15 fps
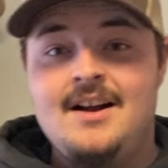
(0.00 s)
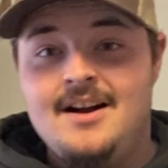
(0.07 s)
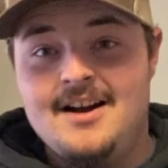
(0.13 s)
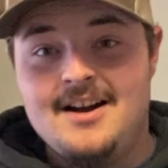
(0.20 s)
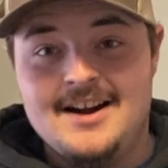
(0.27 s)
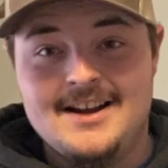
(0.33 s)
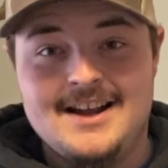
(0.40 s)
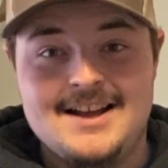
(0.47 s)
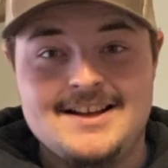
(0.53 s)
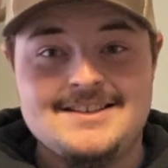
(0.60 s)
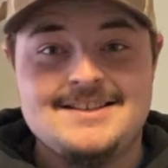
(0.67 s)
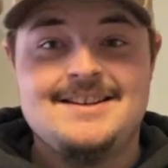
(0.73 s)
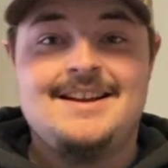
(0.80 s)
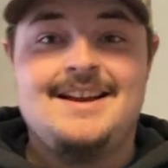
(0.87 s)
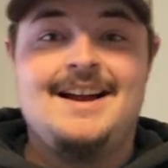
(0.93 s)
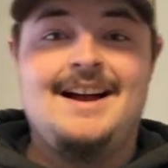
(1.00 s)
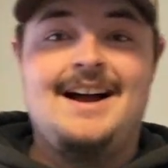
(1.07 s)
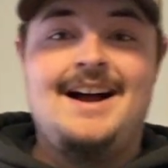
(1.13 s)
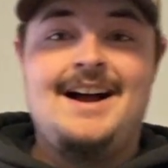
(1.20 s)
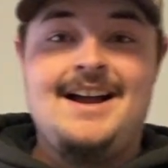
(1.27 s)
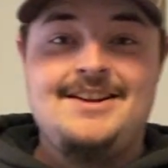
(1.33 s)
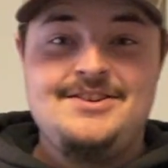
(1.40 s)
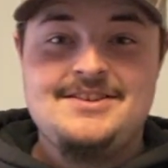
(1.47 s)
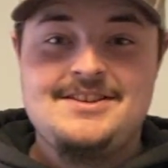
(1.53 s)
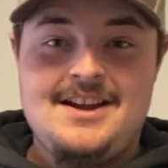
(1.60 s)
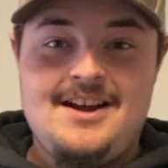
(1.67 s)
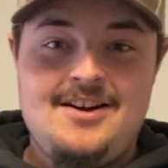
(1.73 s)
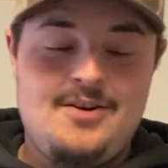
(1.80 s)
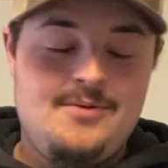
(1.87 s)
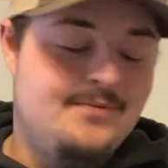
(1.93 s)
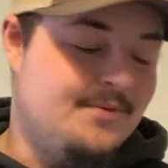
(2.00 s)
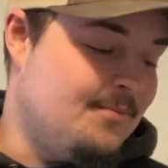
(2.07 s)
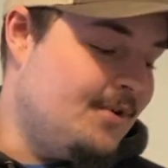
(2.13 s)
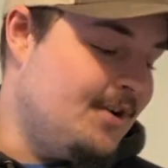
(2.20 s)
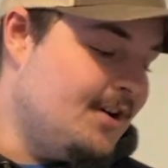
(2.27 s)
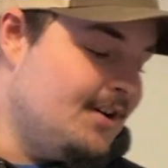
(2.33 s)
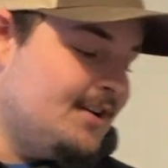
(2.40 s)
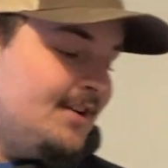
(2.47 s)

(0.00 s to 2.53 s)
Alright guys, I just got home from work,